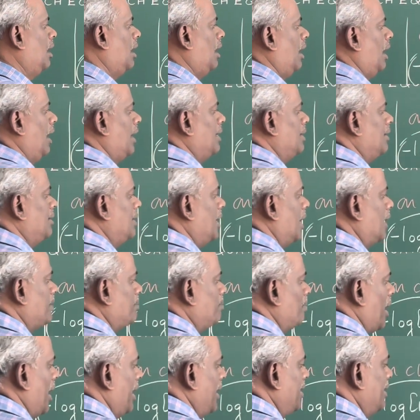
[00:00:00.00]
And that
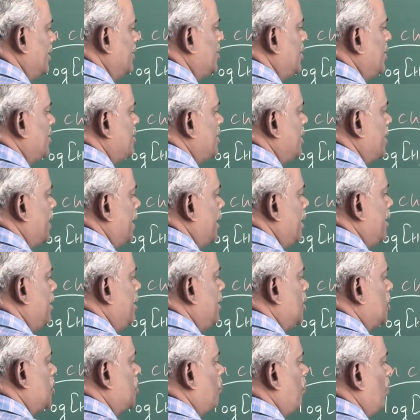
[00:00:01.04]
minus is written in
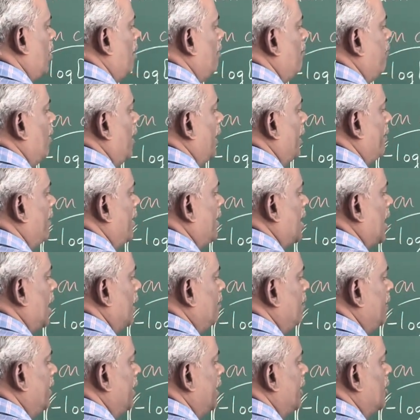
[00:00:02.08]
this form for our
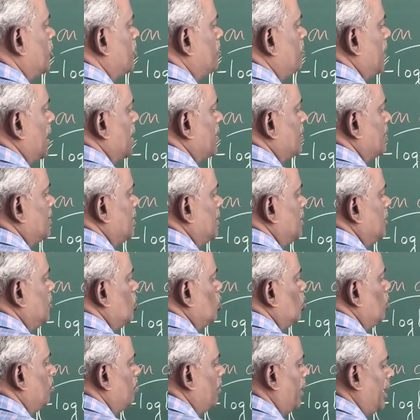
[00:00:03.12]
convenience. Plus
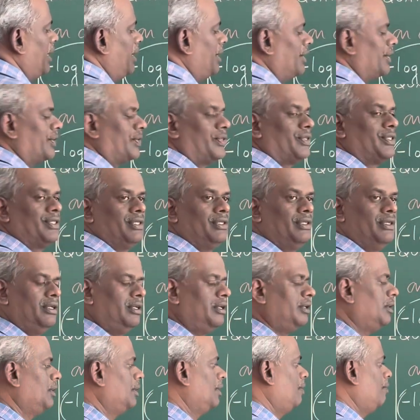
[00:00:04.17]
into minus.
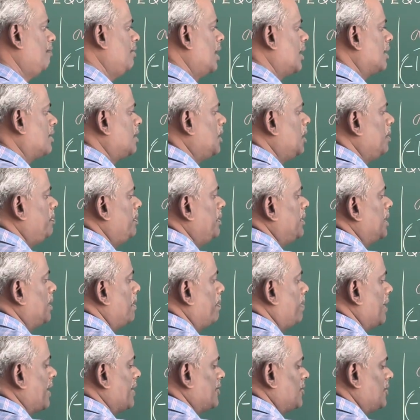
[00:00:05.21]
We are keeping the
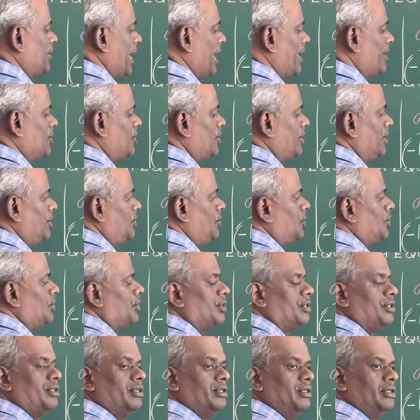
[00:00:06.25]
plus as
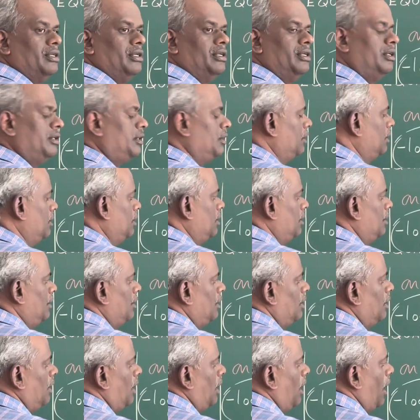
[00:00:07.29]
such.
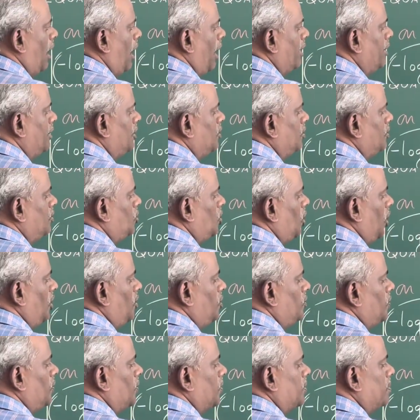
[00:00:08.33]
And to
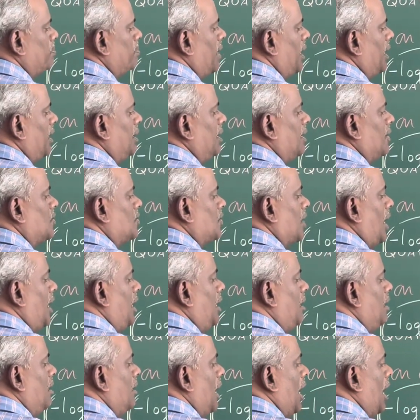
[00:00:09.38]
change this minus
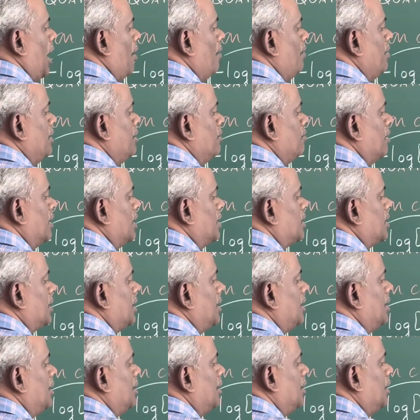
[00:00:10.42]
sign, I have
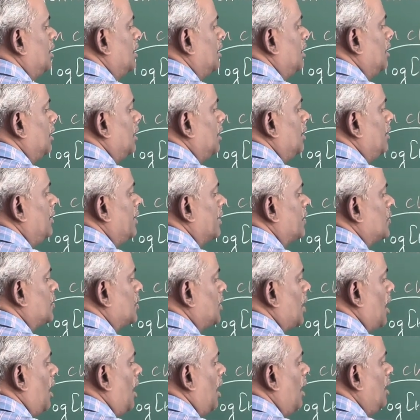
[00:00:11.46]
inverted the
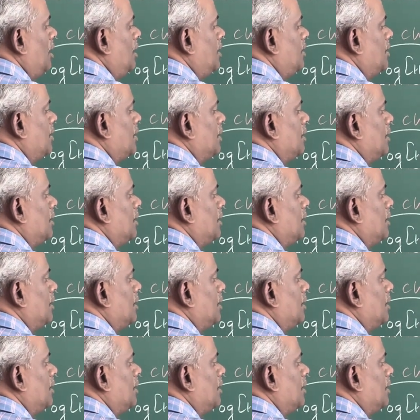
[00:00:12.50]
salt